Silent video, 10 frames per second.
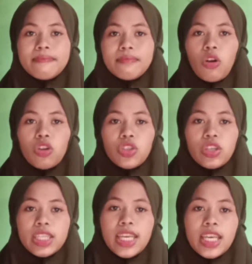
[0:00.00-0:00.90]
Also,
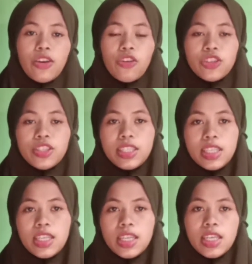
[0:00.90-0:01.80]
he or
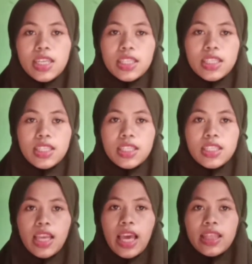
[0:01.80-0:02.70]
she is
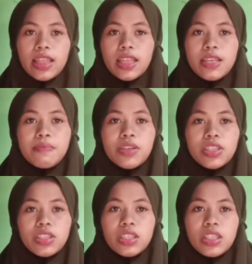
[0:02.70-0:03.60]
at
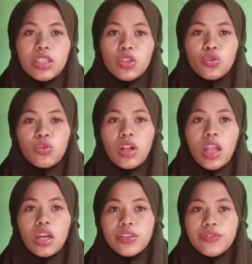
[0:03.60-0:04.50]
liberty to
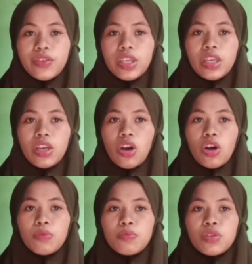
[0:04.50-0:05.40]
clarify
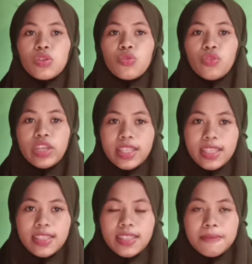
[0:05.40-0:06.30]

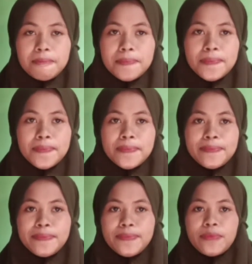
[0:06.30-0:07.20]
obscurities.
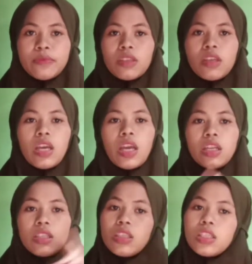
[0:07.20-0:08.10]

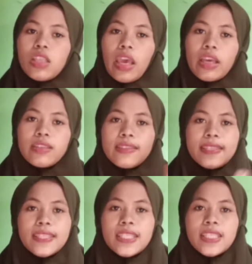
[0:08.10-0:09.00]
And the second
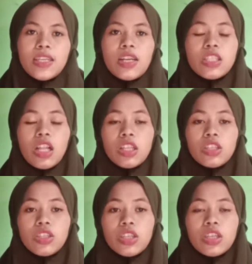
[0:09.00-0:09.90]
is
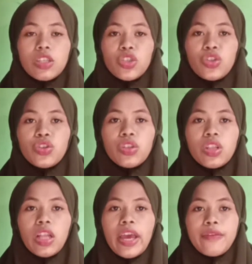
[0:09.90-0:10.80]
translator
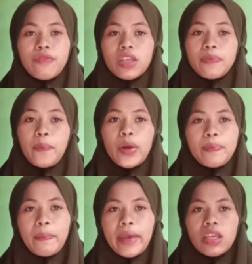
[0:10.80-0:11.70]
should have a
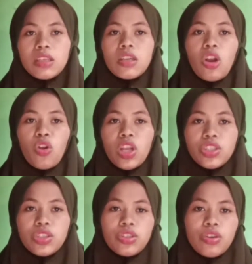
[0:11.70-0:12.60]
perfect
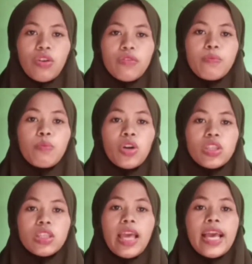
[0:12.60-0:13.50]
knowledge of both
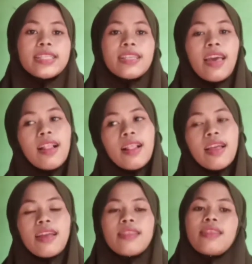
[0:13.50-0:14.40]
SL
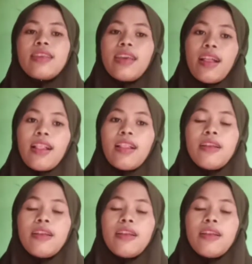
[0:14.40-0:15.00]
and TL.